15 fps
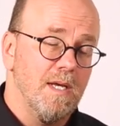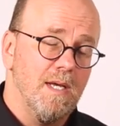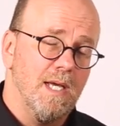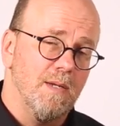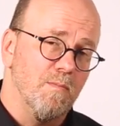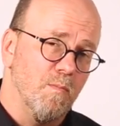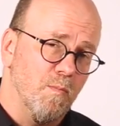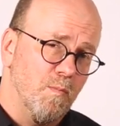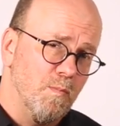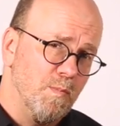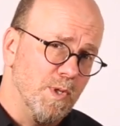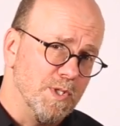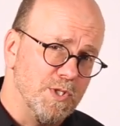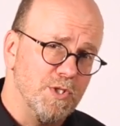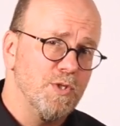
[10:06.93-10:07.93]
And
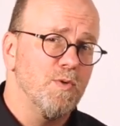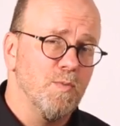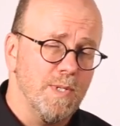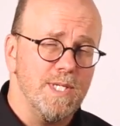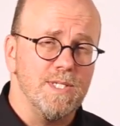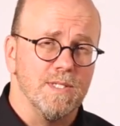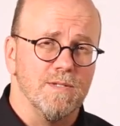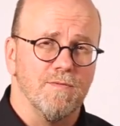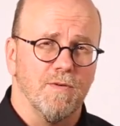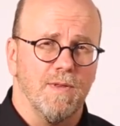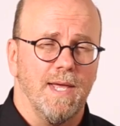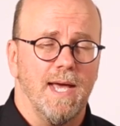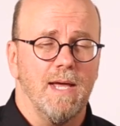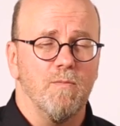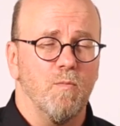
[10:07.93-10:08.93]
there's two reasons for
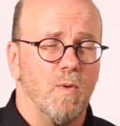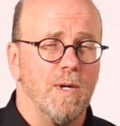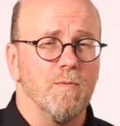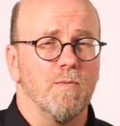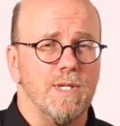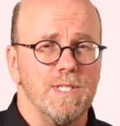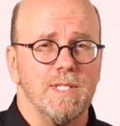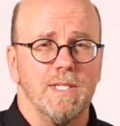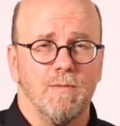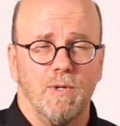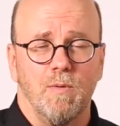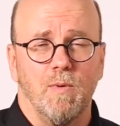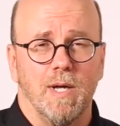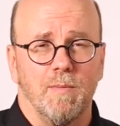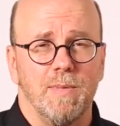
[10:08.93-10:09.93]
that. One reason that we
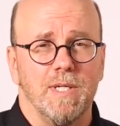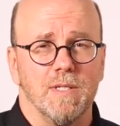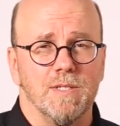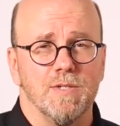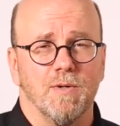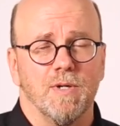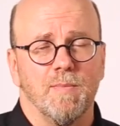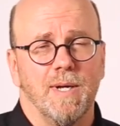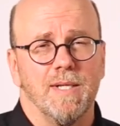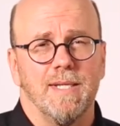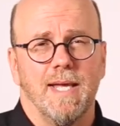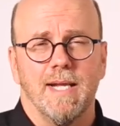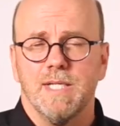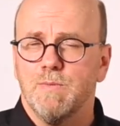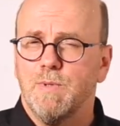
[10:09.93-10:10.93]
want to be concerned about
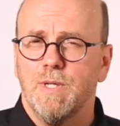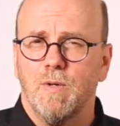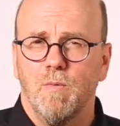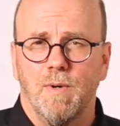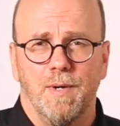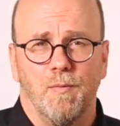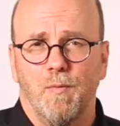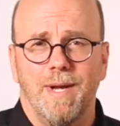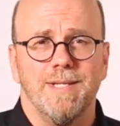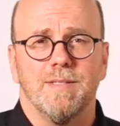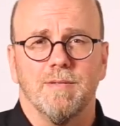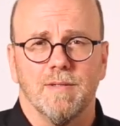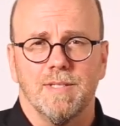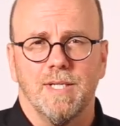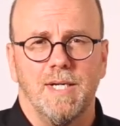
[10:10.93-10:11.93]
that is we don't want to waste
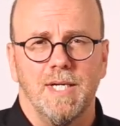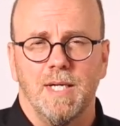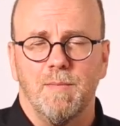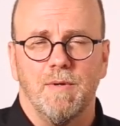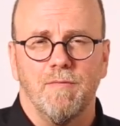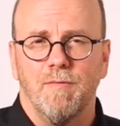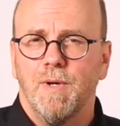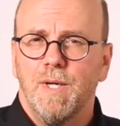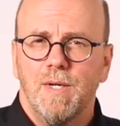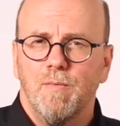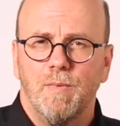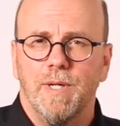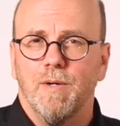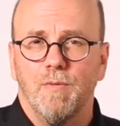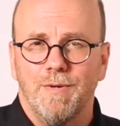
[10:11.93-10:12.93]
our time if
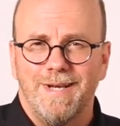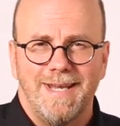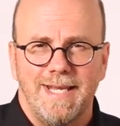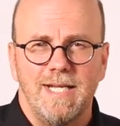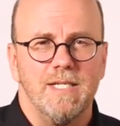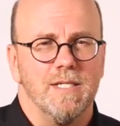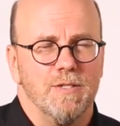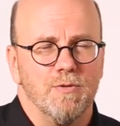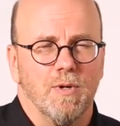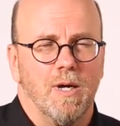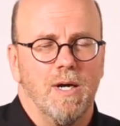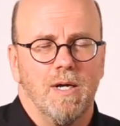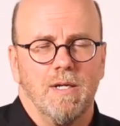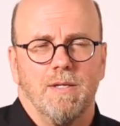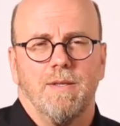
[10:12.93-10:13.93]
we don't need to
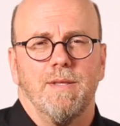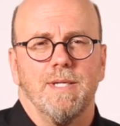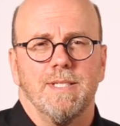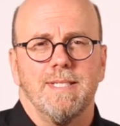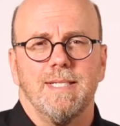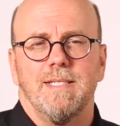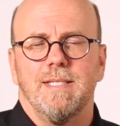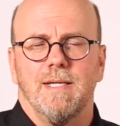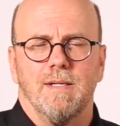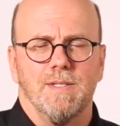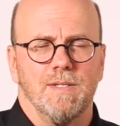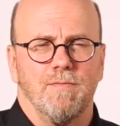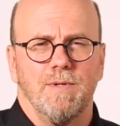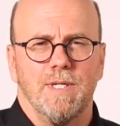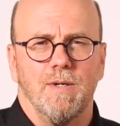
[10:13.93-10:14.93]
draw the
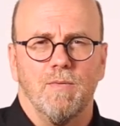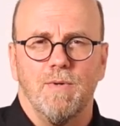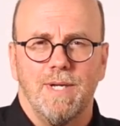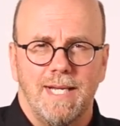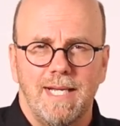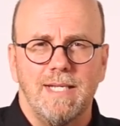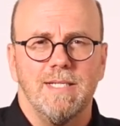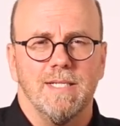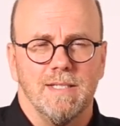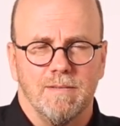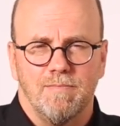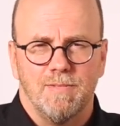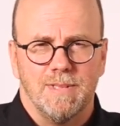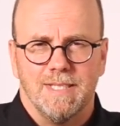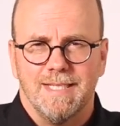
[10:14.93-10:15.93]
details, if we don't need to,
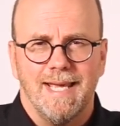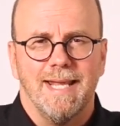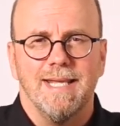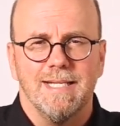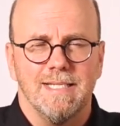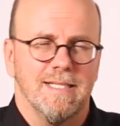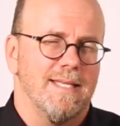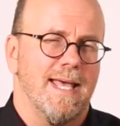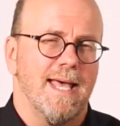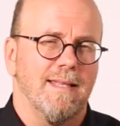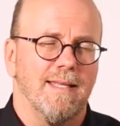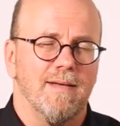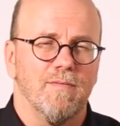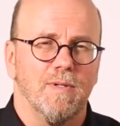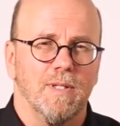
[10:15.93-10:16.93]
to get into that
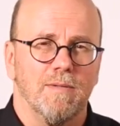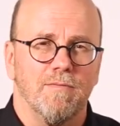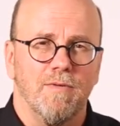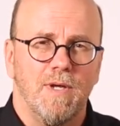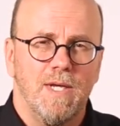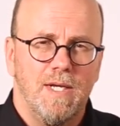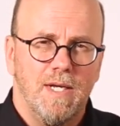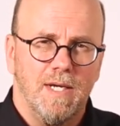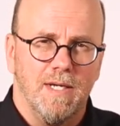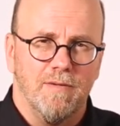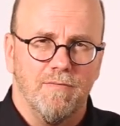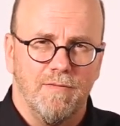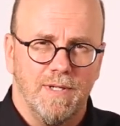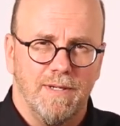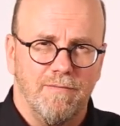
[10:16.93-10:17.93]
level of,
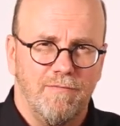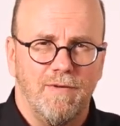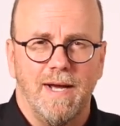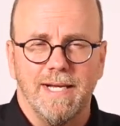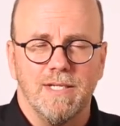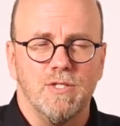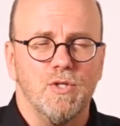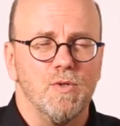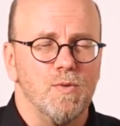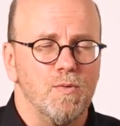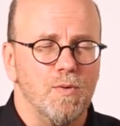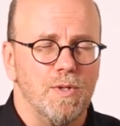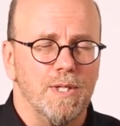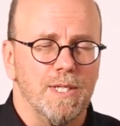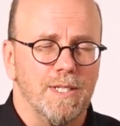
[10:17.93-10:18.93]
of uh, fine,
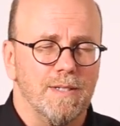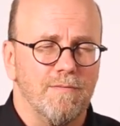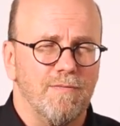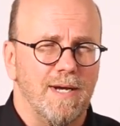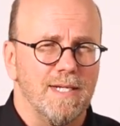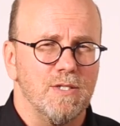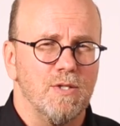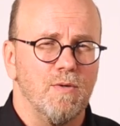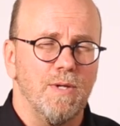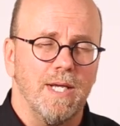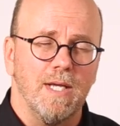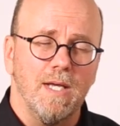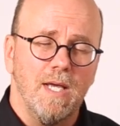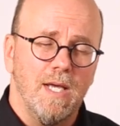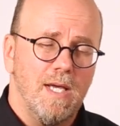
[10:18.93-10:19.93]
tune, uh, fine
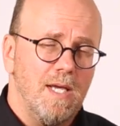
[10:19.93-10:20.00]
tuning.